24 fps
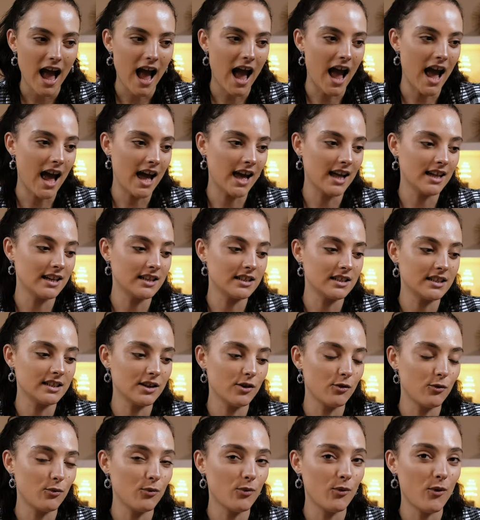And
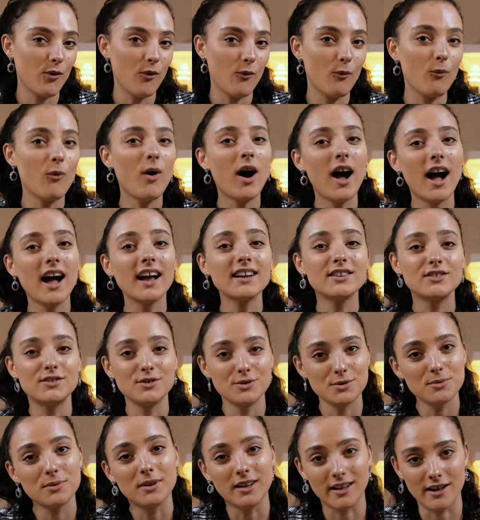what I
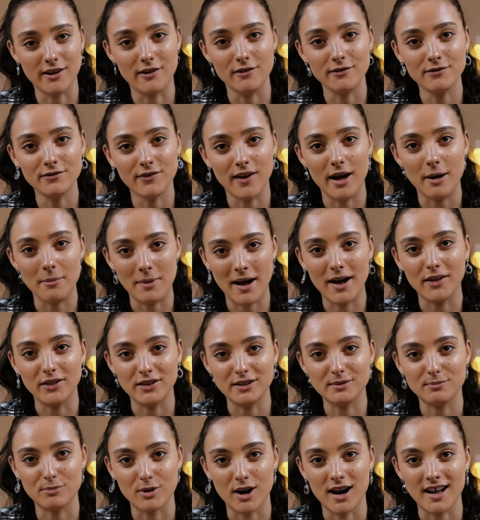do love about
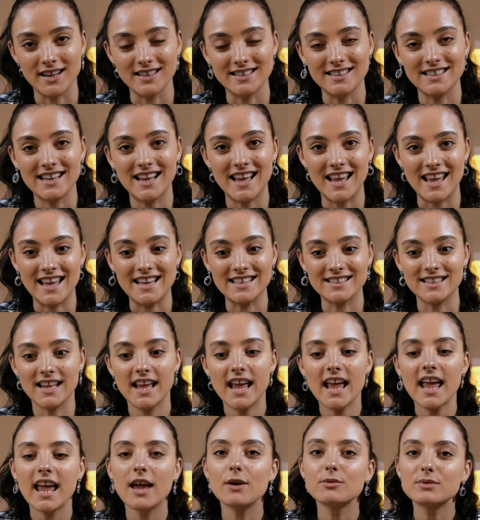this brand is
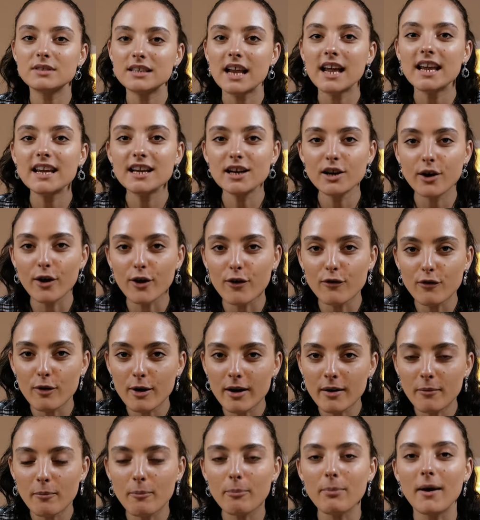it was taken
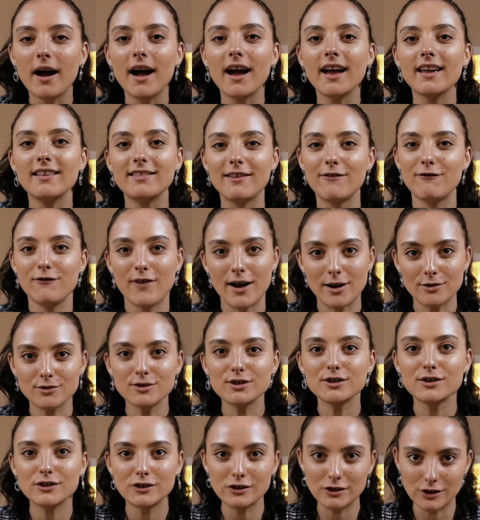over by the
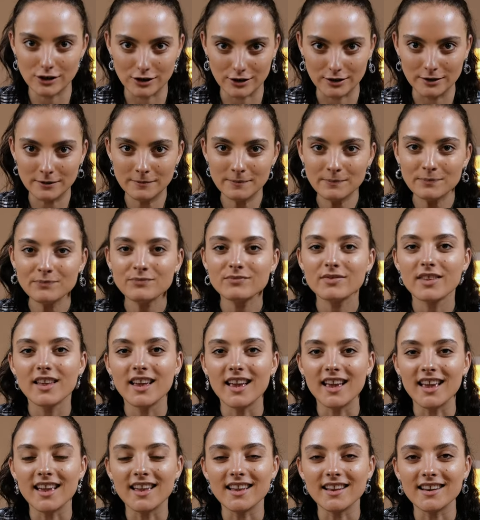founder's son
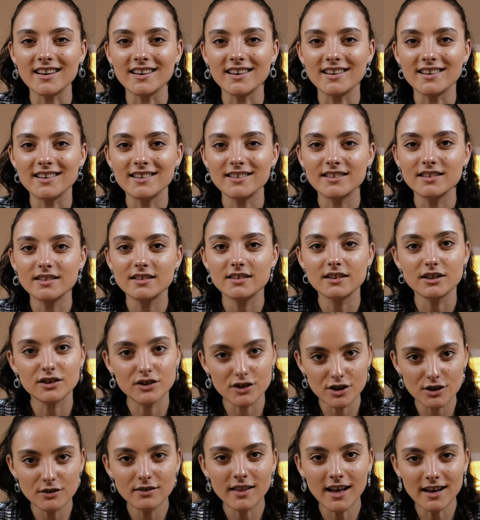in the
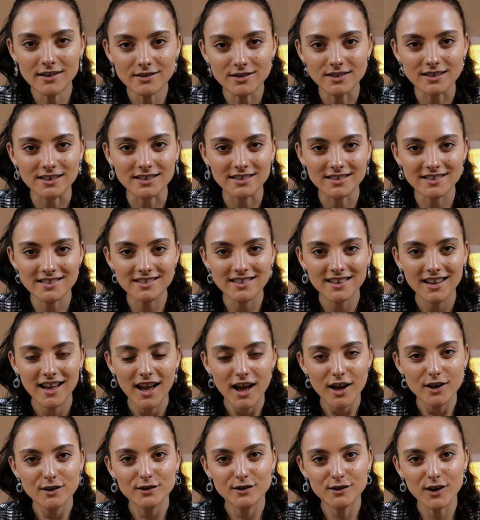2000s.
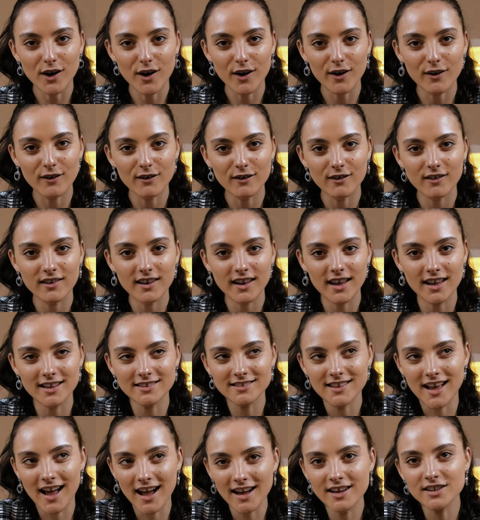So it's
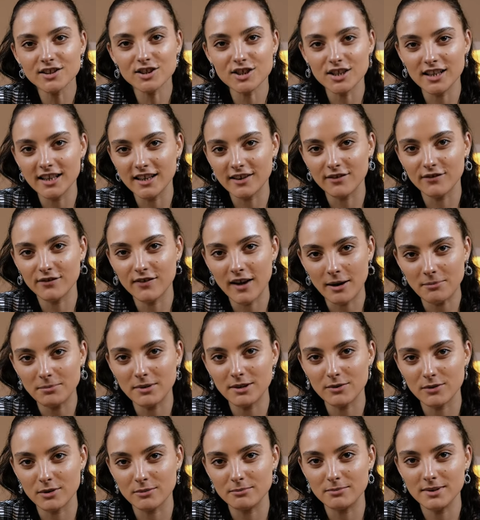actually a family
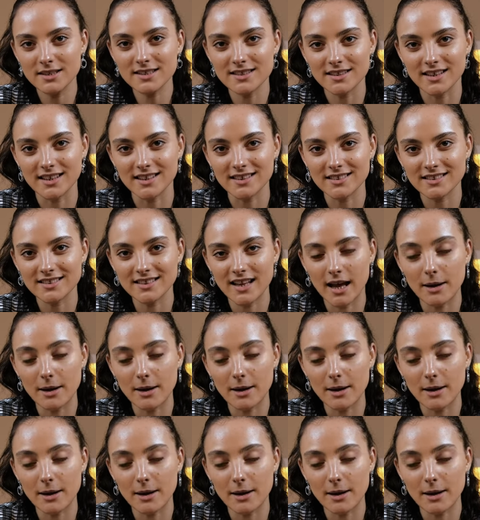run business.